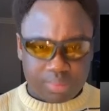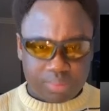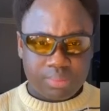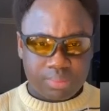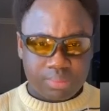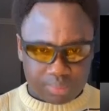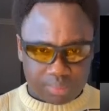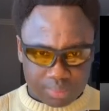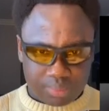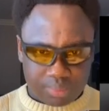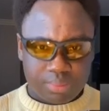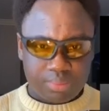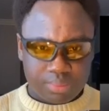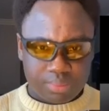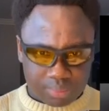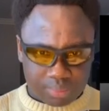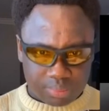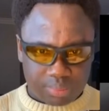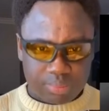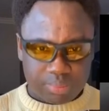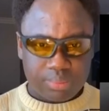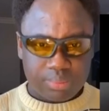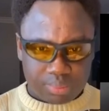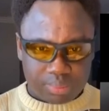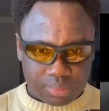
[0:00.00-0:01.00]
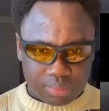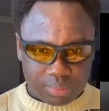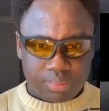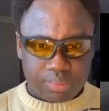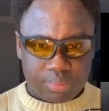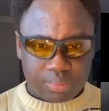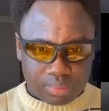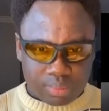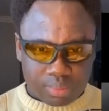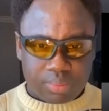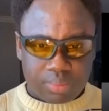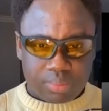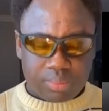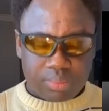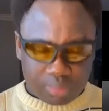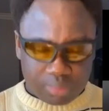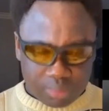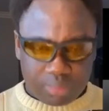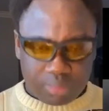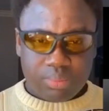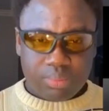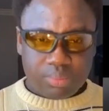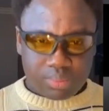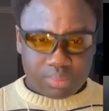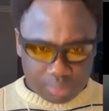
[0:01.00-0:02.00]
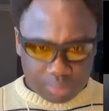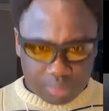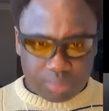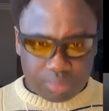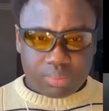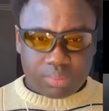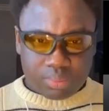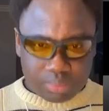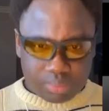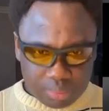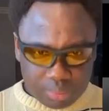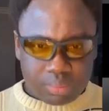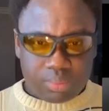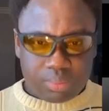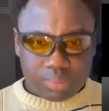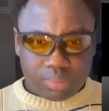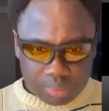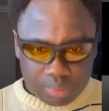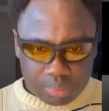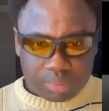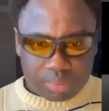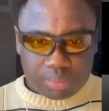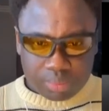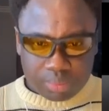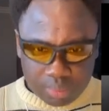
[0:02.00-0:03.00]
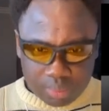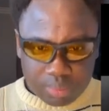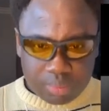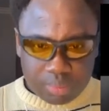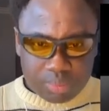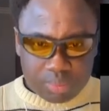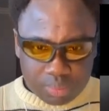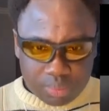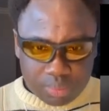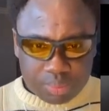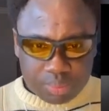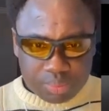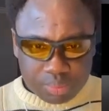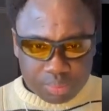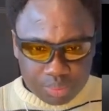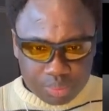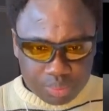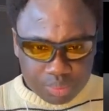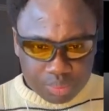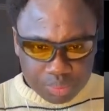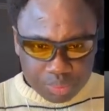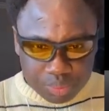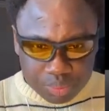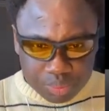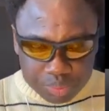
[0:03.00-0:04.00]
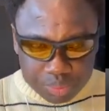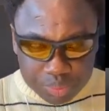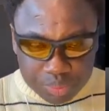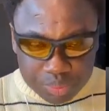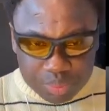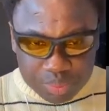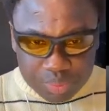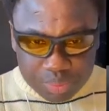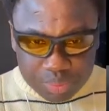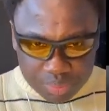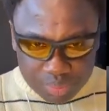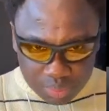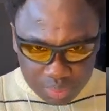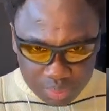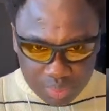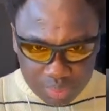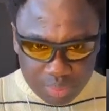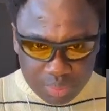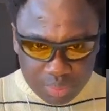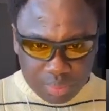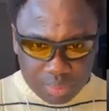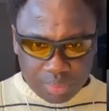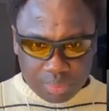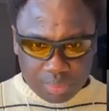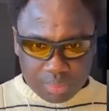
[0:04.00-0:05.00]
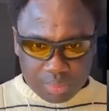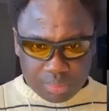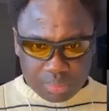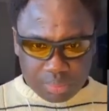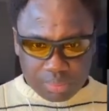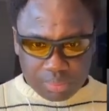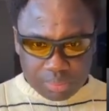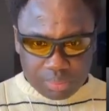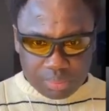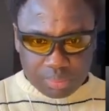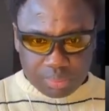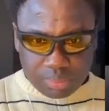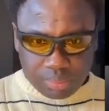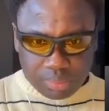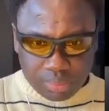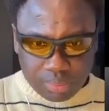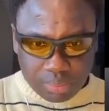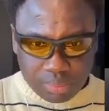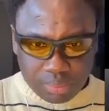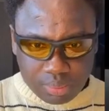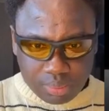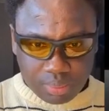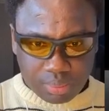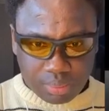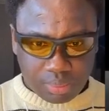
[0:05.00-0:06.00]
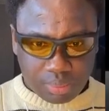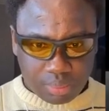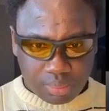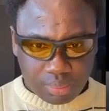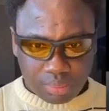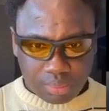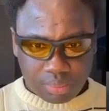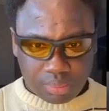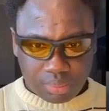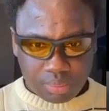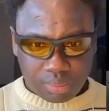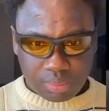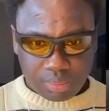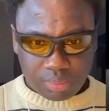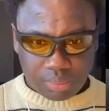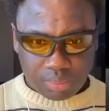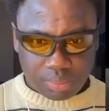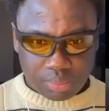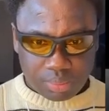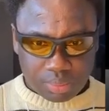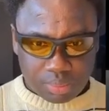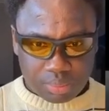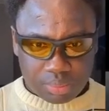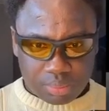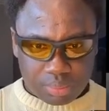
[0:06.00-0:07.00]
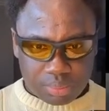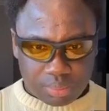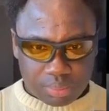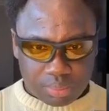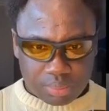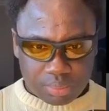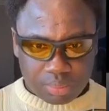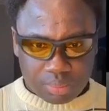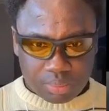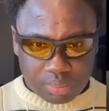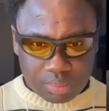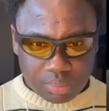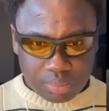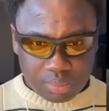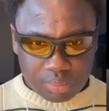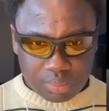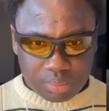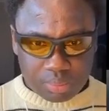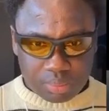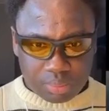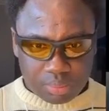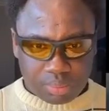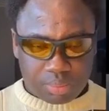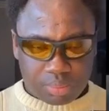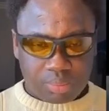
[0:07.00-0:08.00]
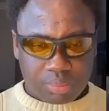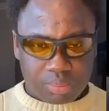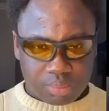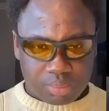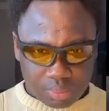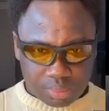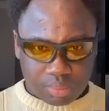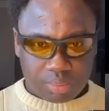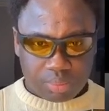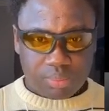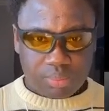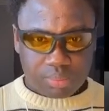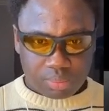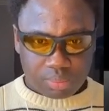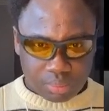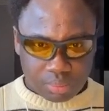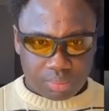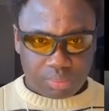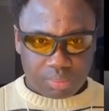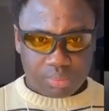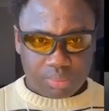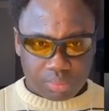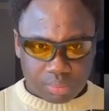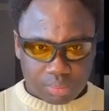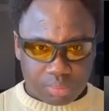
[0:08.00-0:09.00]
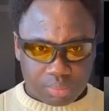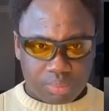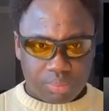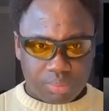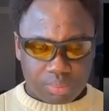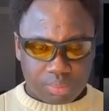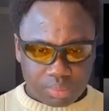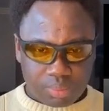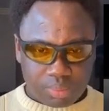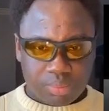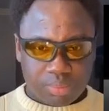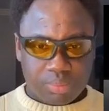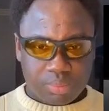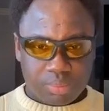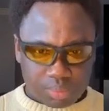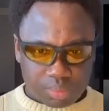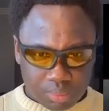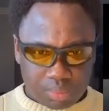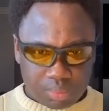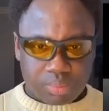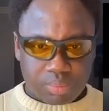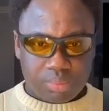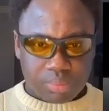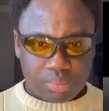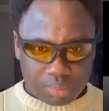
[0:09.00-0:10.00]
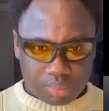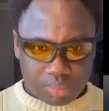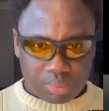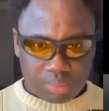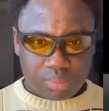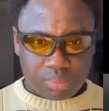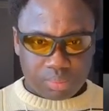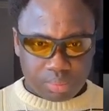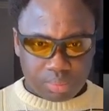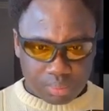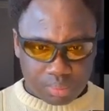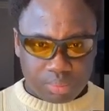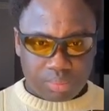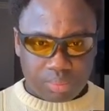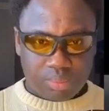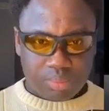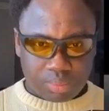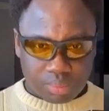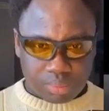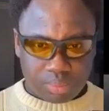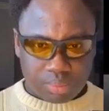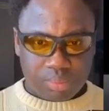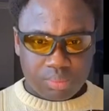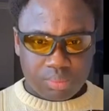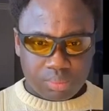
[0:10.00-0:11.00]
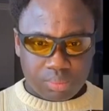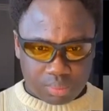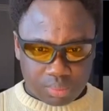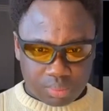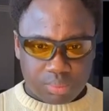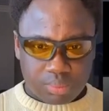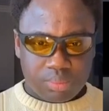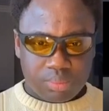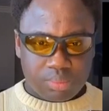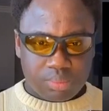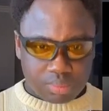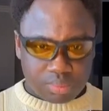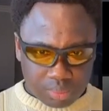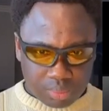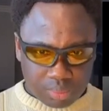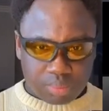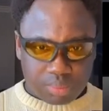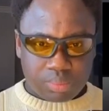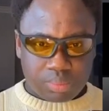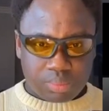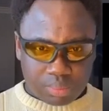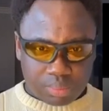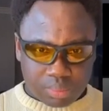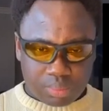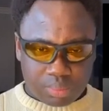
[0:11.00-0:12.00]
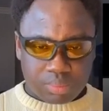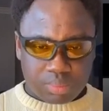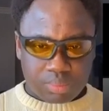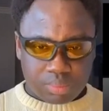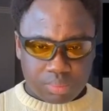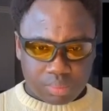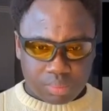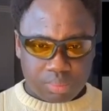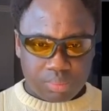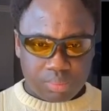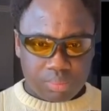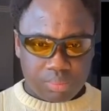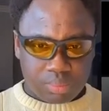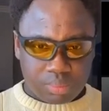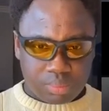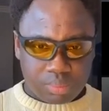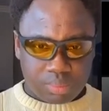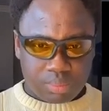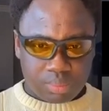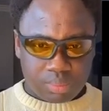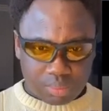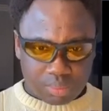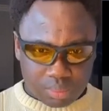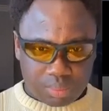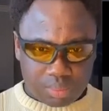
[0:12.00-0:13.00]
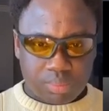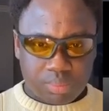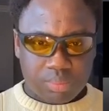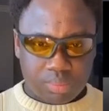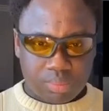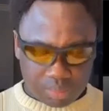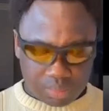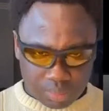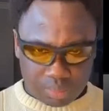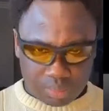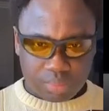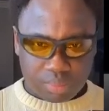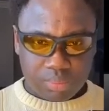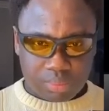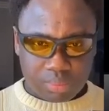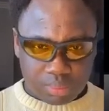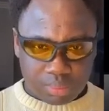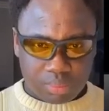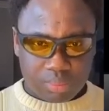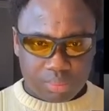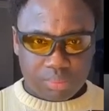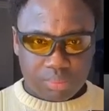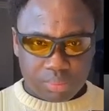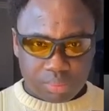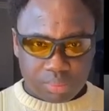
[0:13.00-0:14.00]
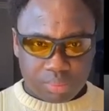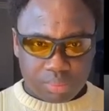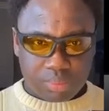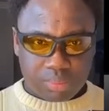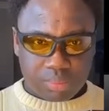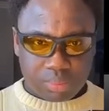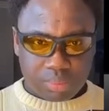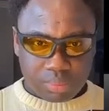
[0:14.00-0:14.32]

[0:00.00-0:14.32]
it once we be wule mu nko ade an adwuma no so this time pad in easy offer men Canada in easy you see Philippines ni sa Bangladesh for na say adwuma na kodi omo an ye Africa for no